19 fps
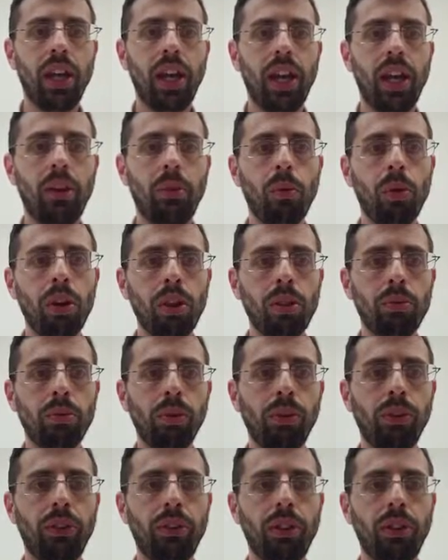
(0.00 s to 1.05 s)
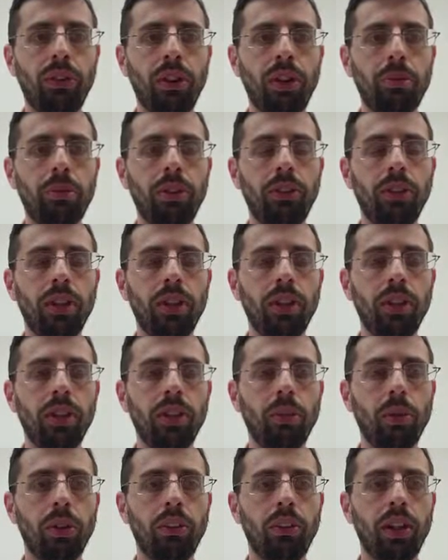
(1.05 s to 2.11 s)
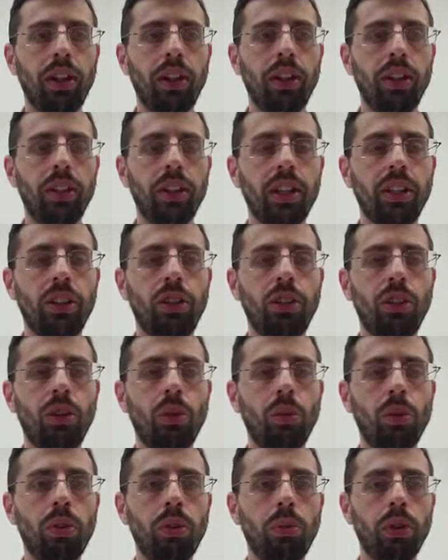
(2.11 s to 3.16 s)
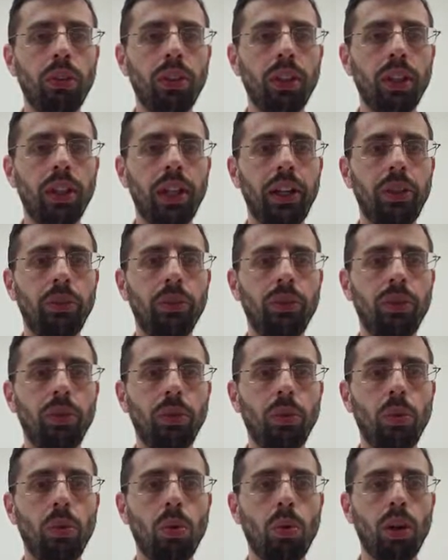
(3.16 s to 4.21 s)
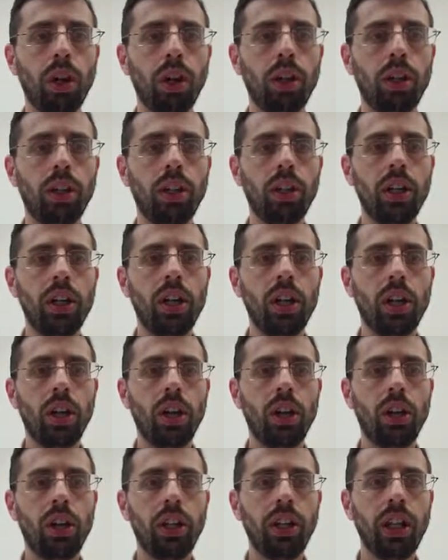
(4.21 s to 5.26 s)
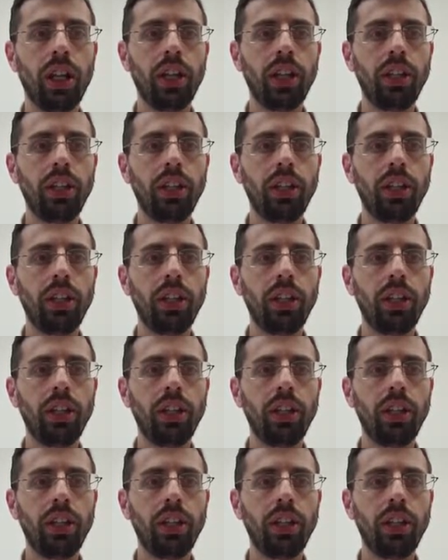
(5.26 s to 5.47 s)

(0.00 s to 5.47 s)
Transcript: And one of the rules in his army was that no one was allowed to walk on